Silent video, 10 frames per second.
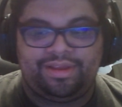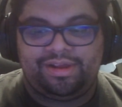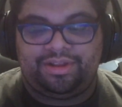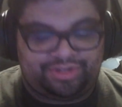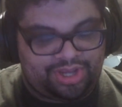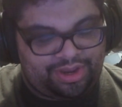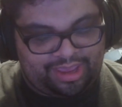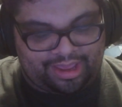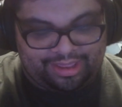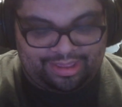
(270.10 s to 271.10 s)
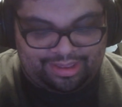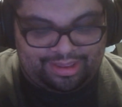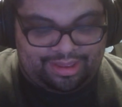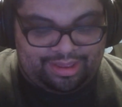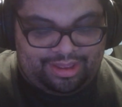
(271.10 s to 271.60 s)
So yeah,
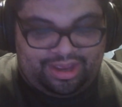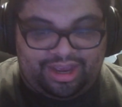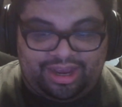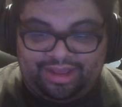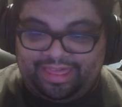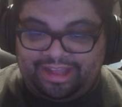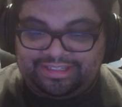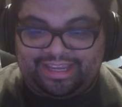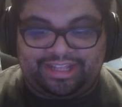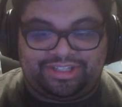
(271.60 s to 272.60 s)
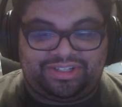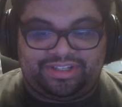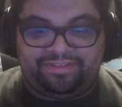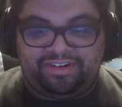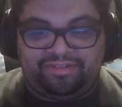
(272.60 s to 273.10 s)
that's
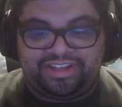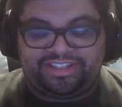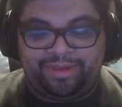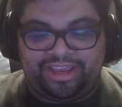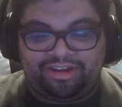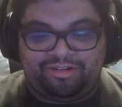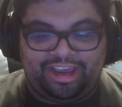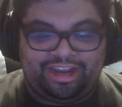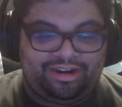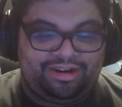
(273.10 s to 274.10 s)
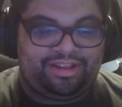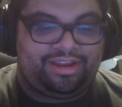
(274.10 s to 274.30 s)
different ways to make it quieter.